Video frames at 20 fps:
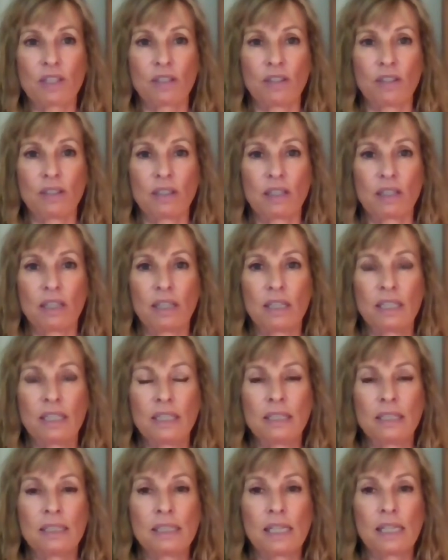turn.
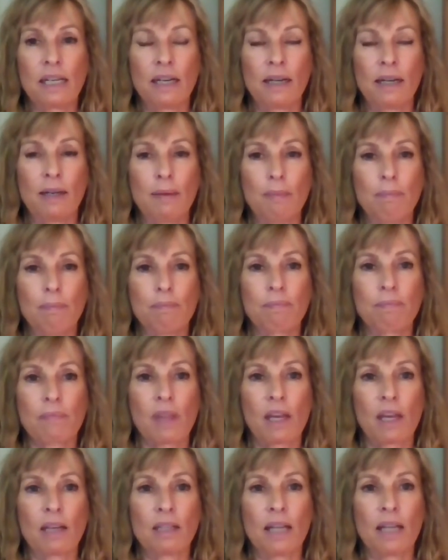
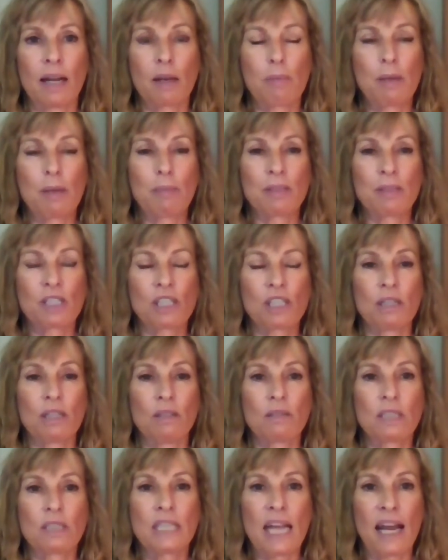A lot of people
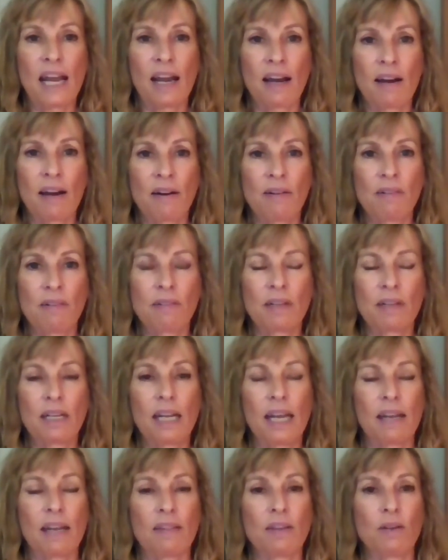slow down
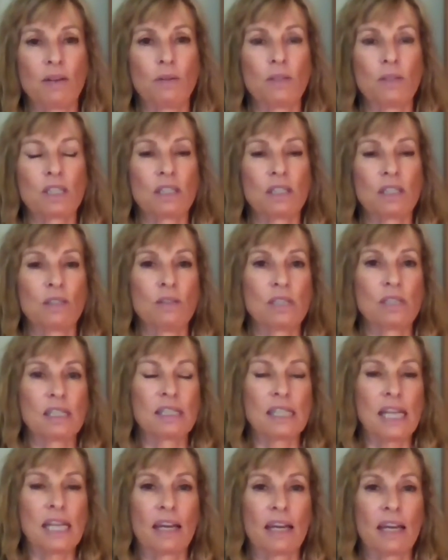and the horse loses
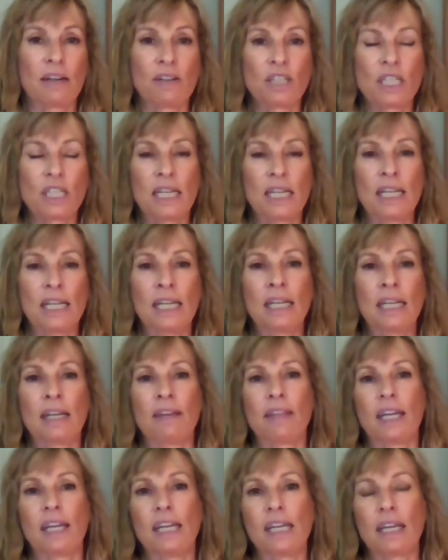the energy
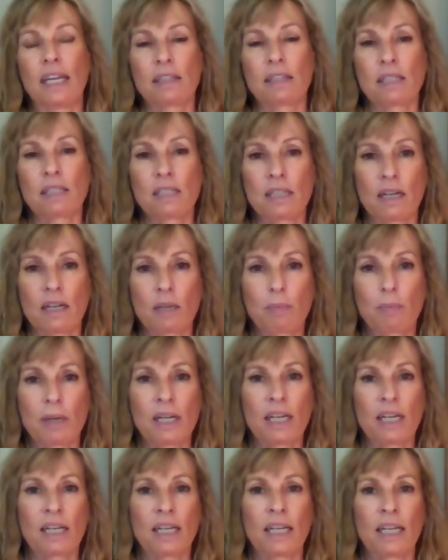and then he gets stuck
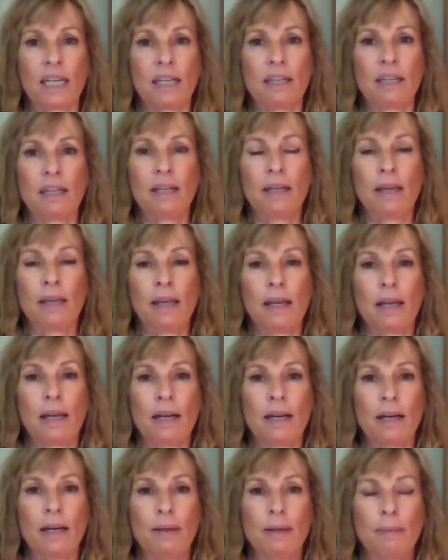behind.
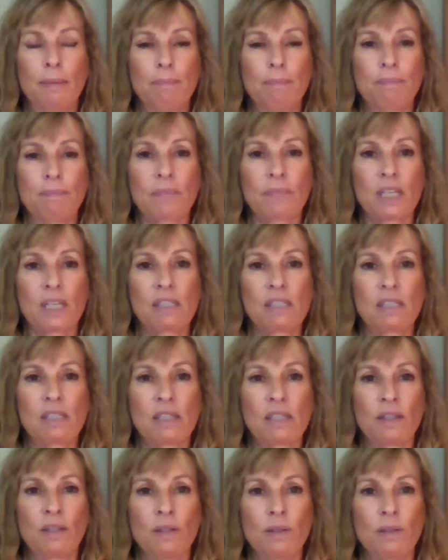
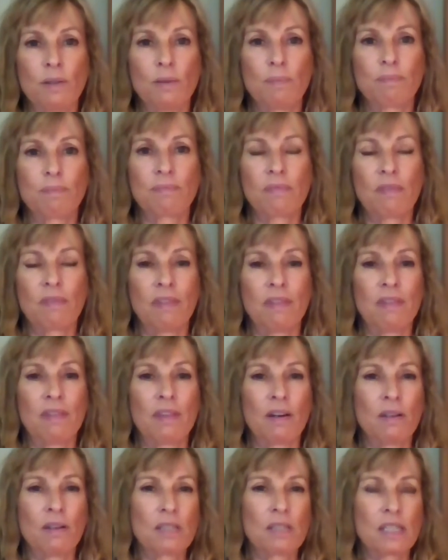So
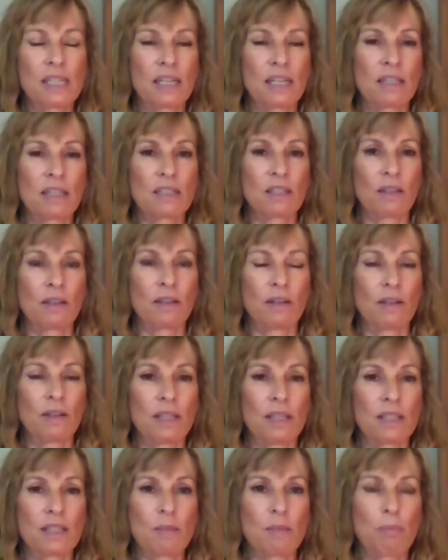those things are,
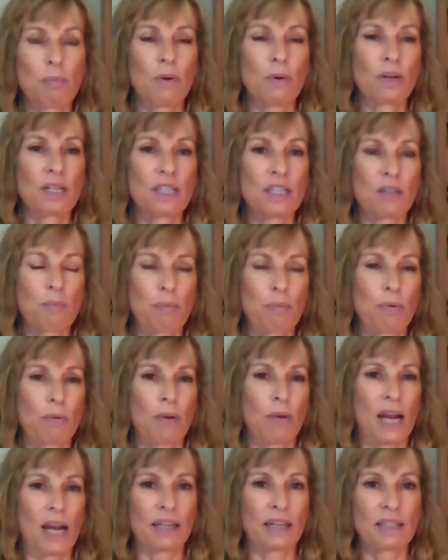it's important to
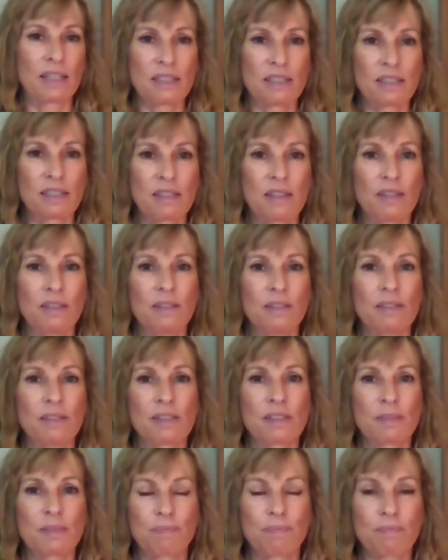practice
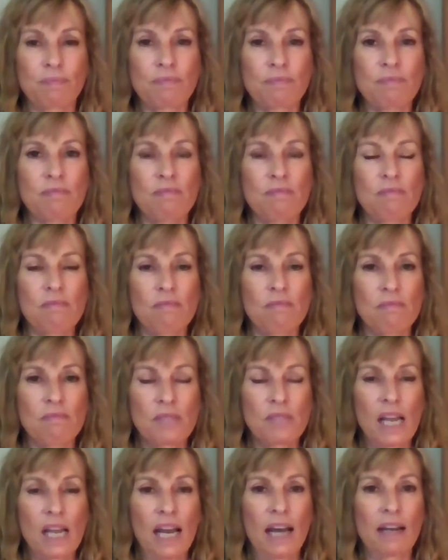those
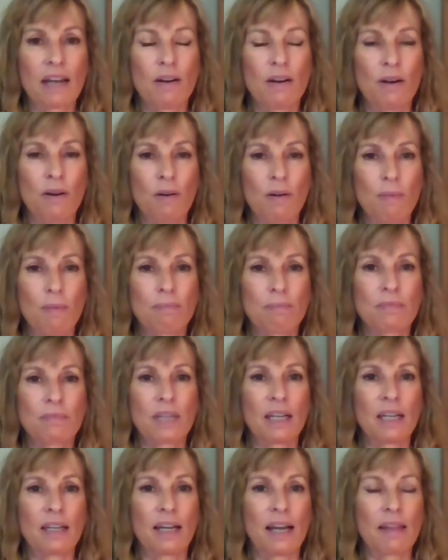at home.
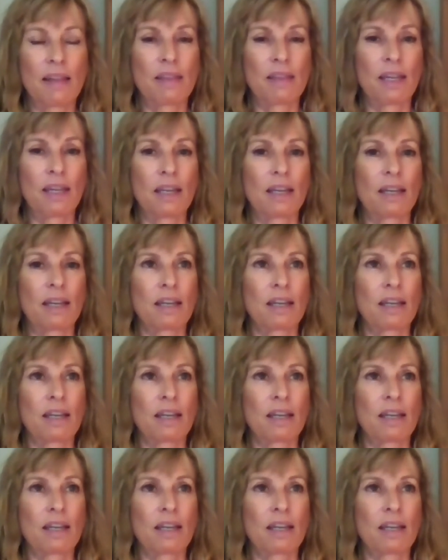I